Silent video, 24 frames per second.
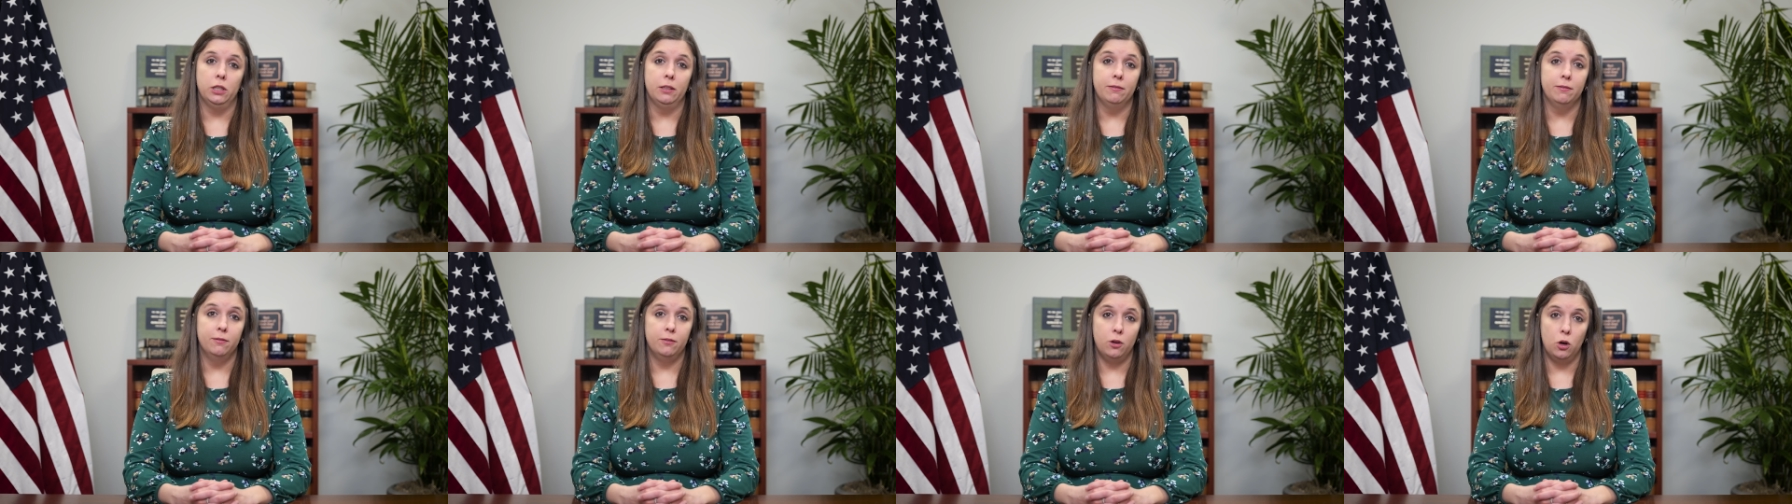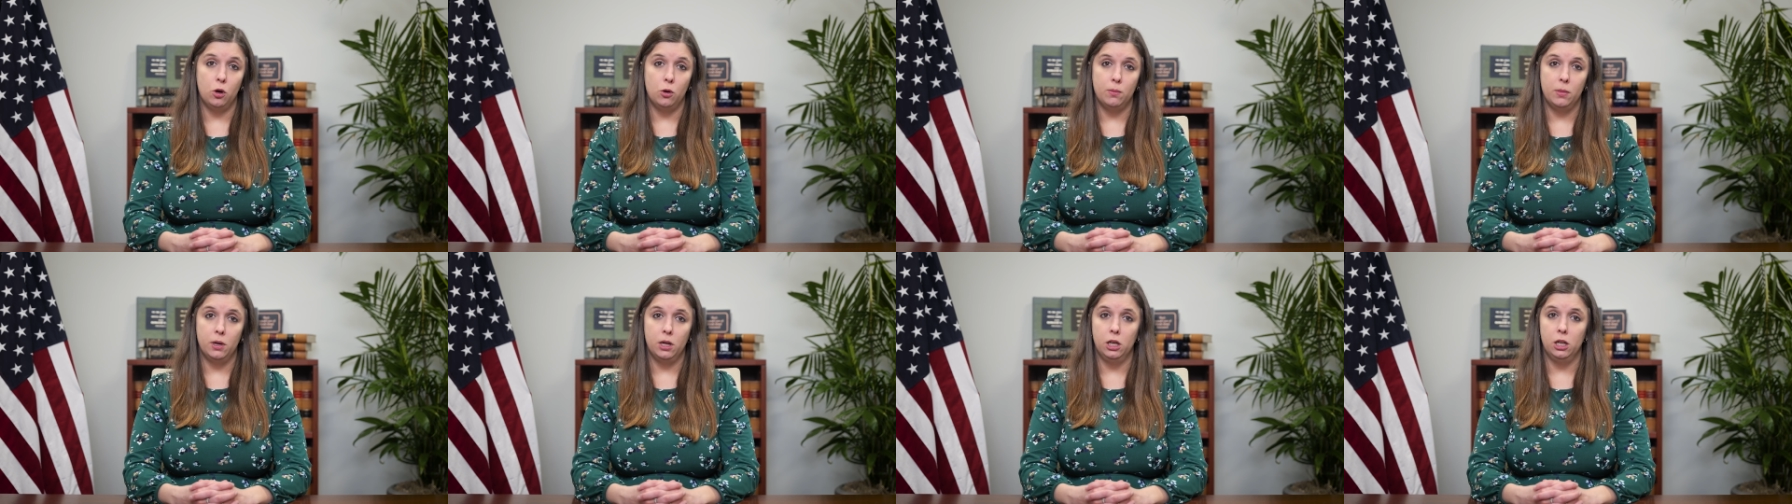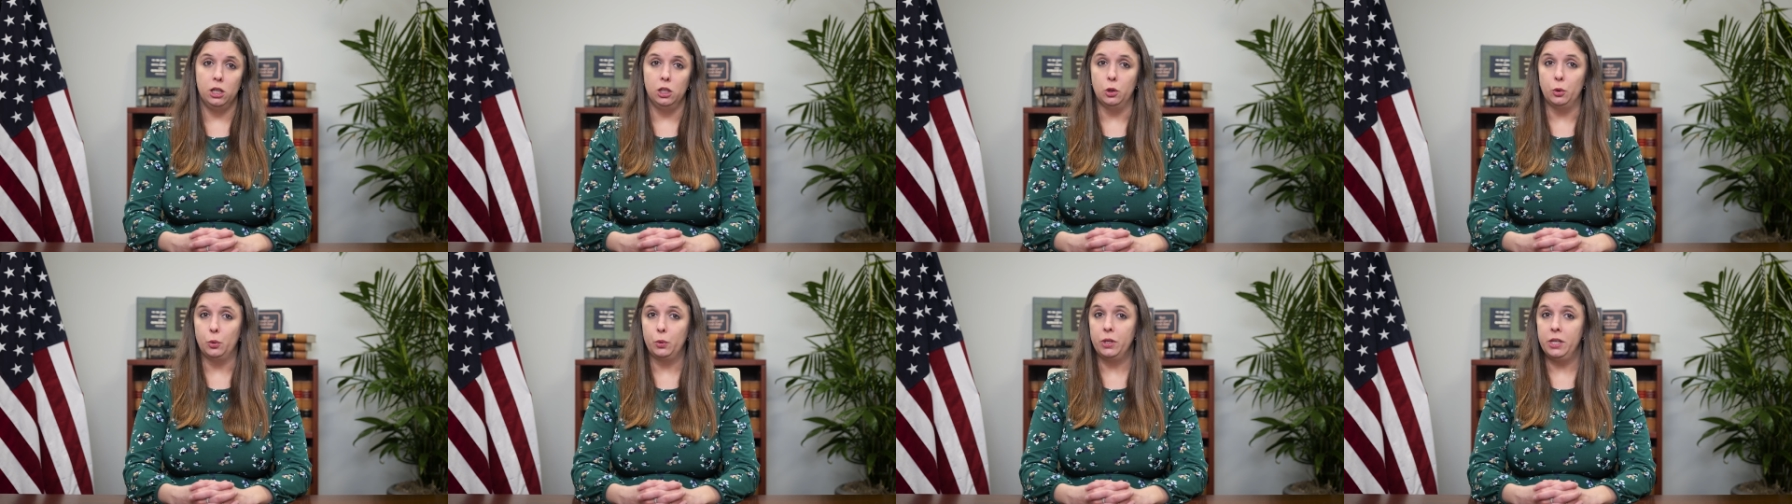
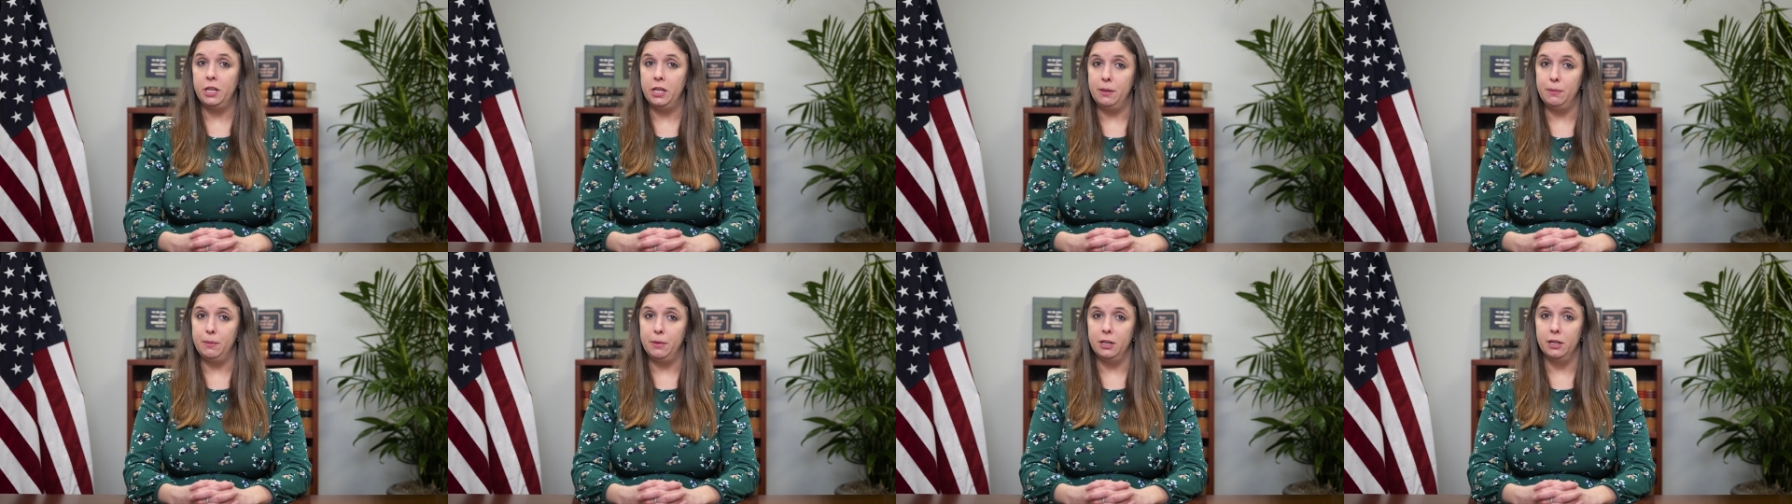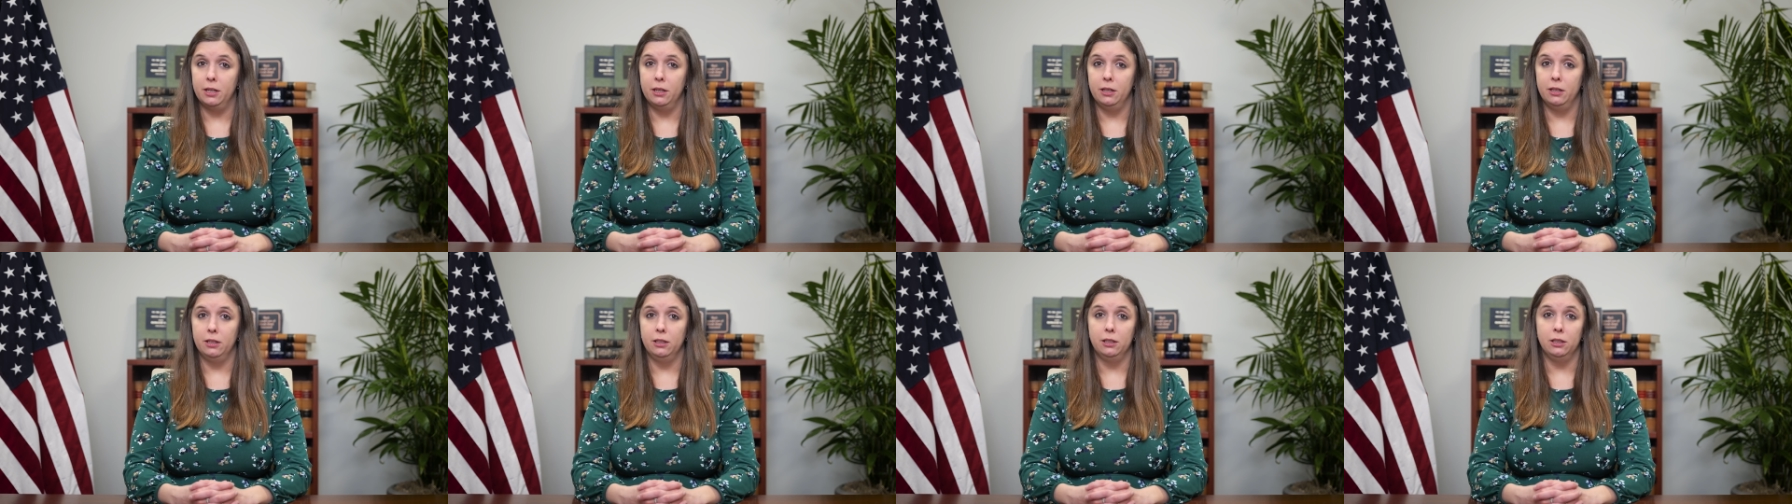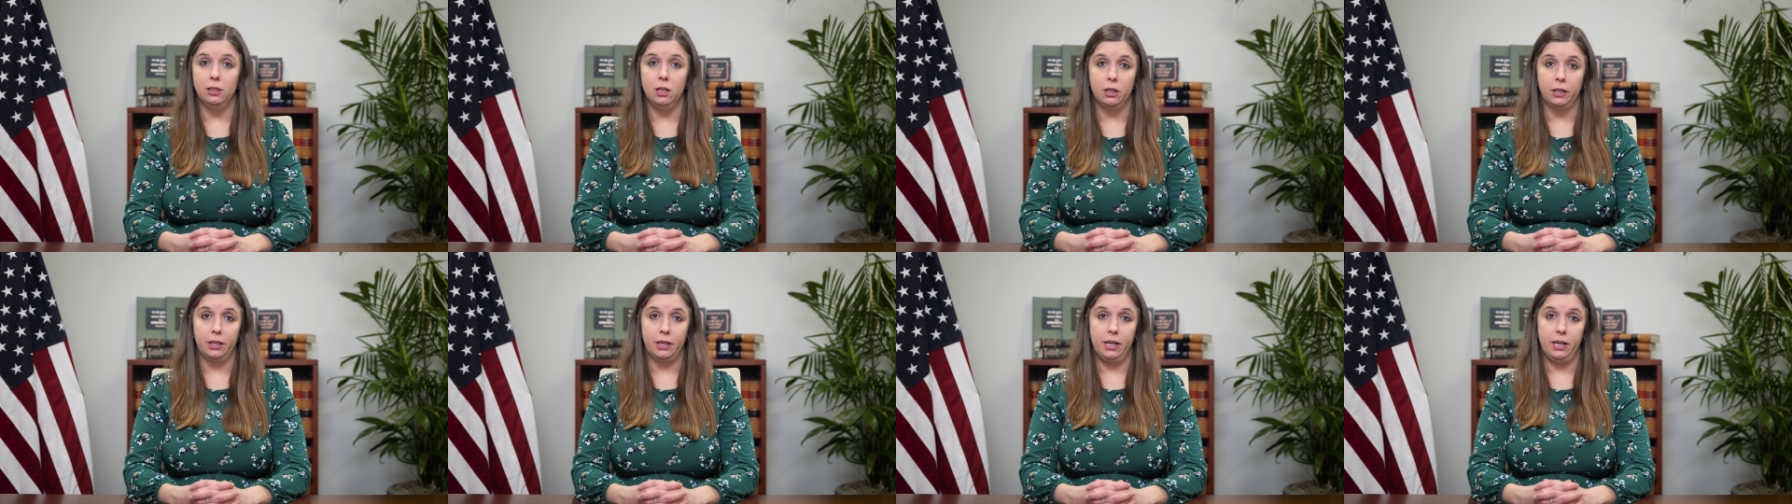lymphoma, leukemia,
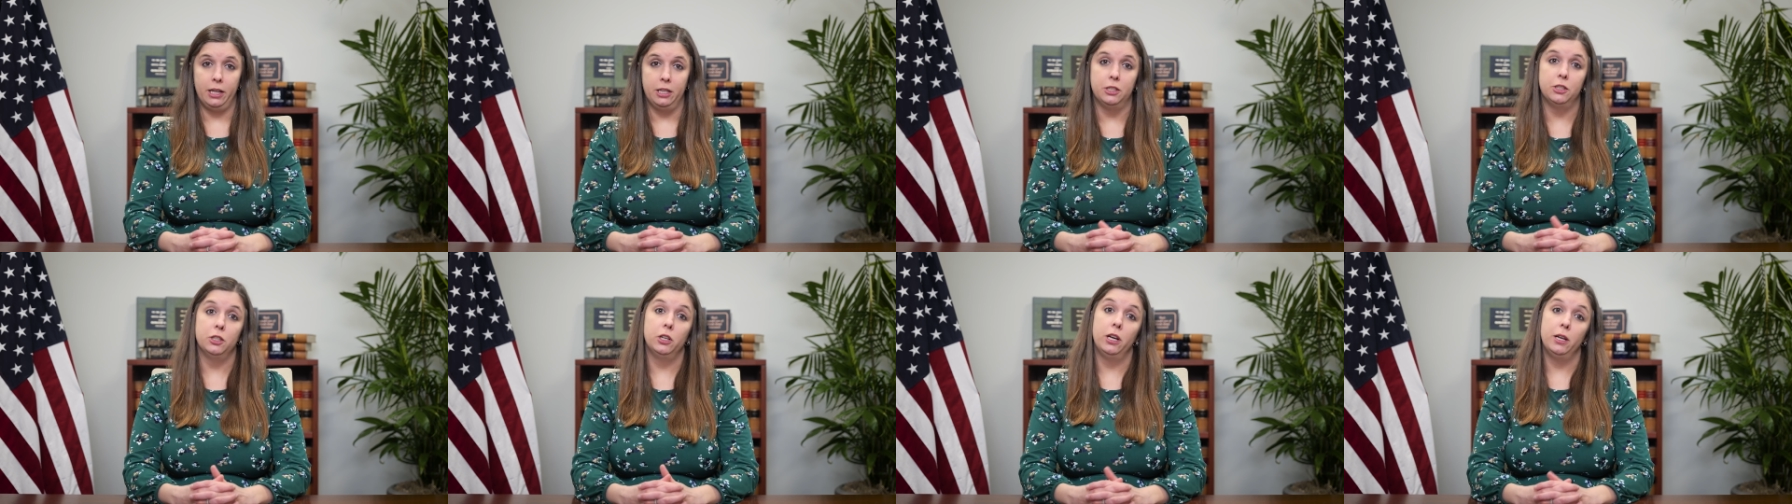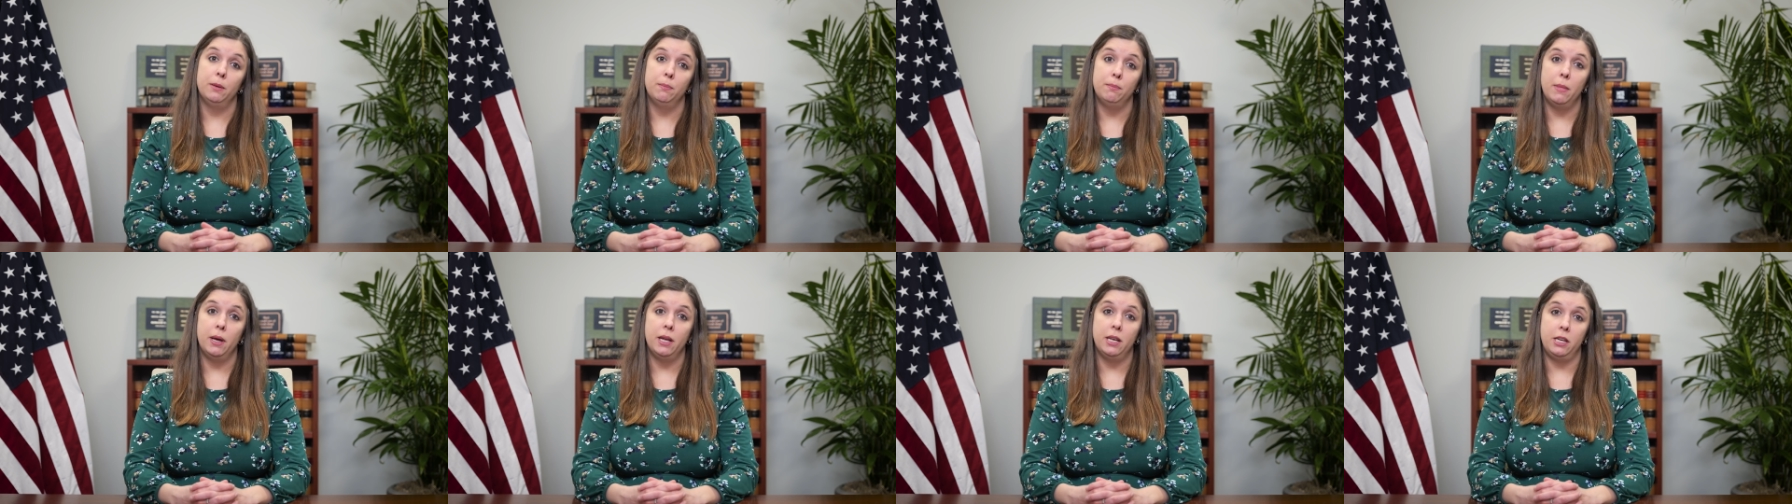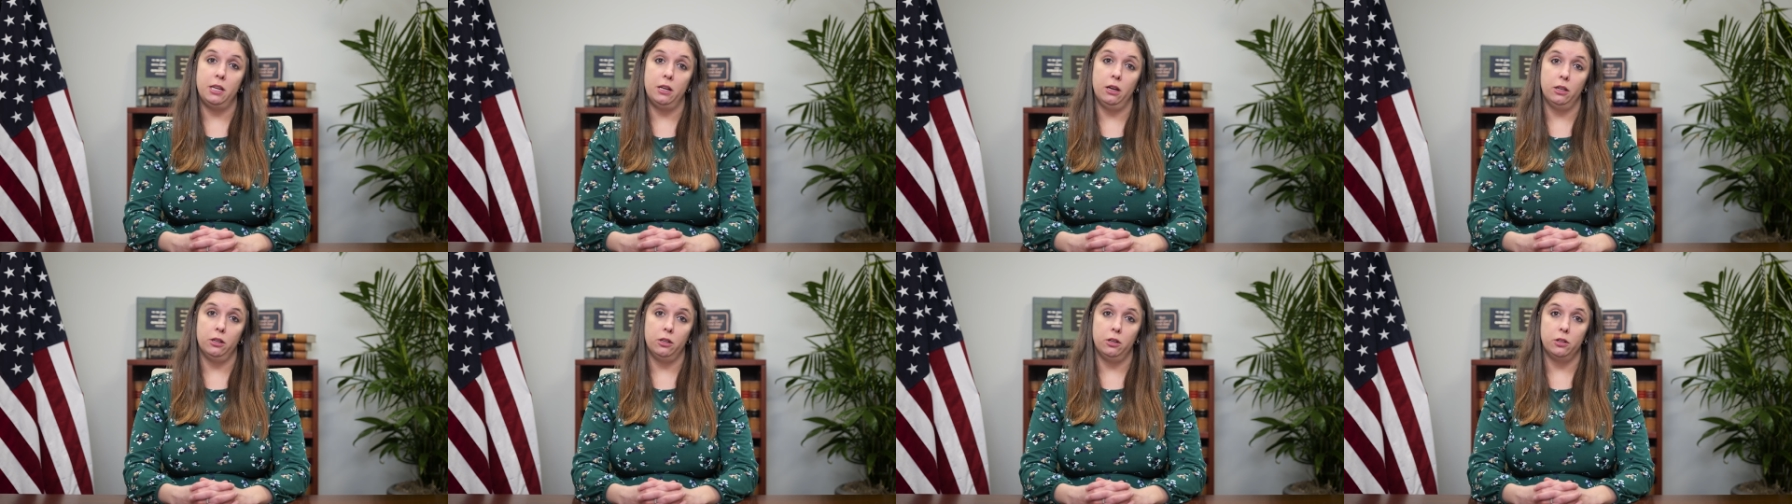lung cancer, and
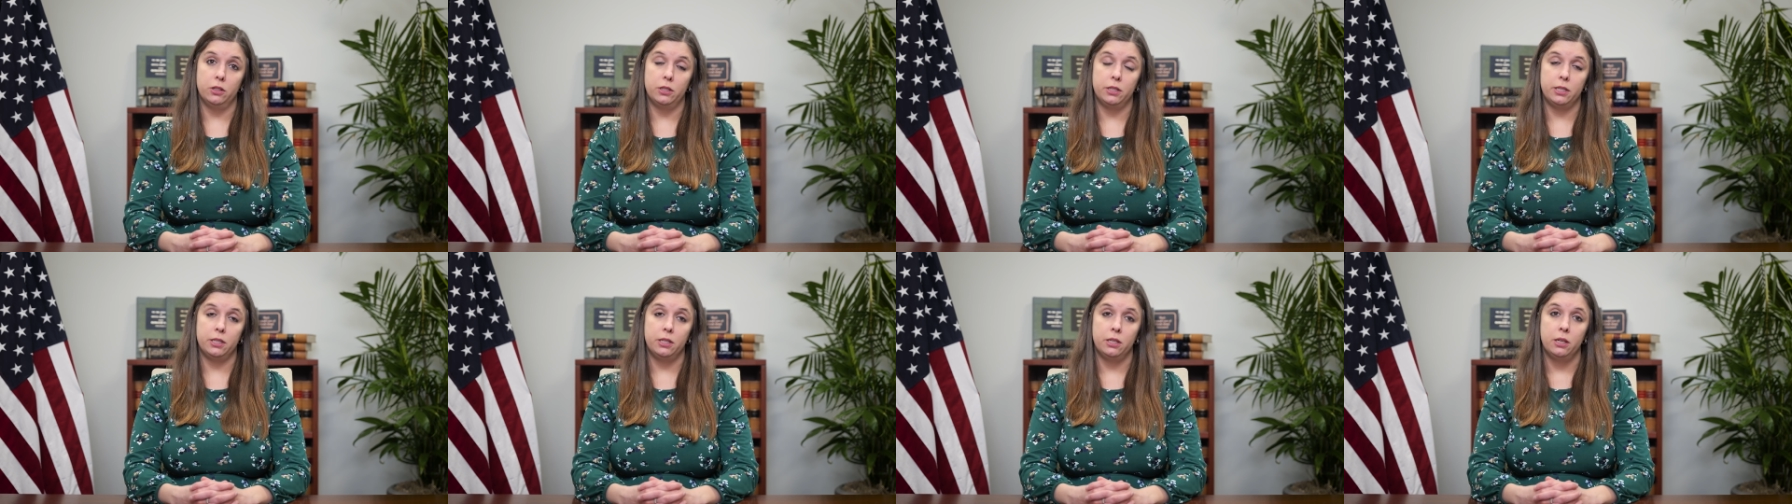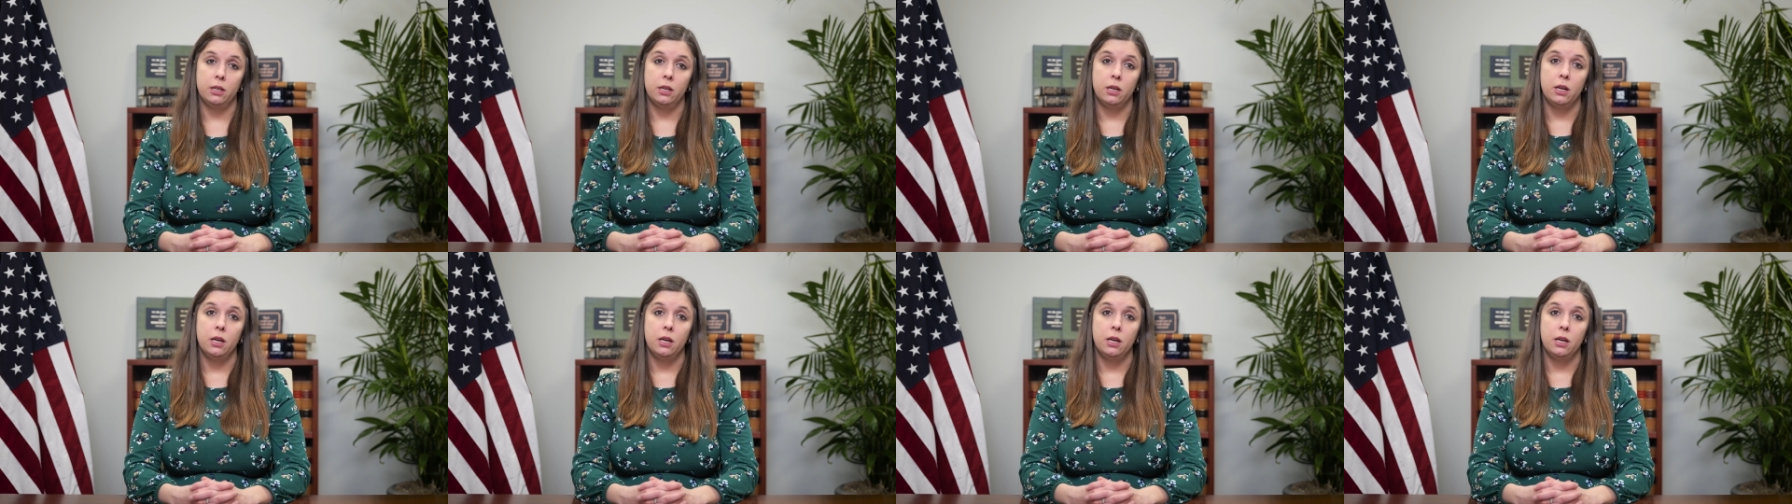many others.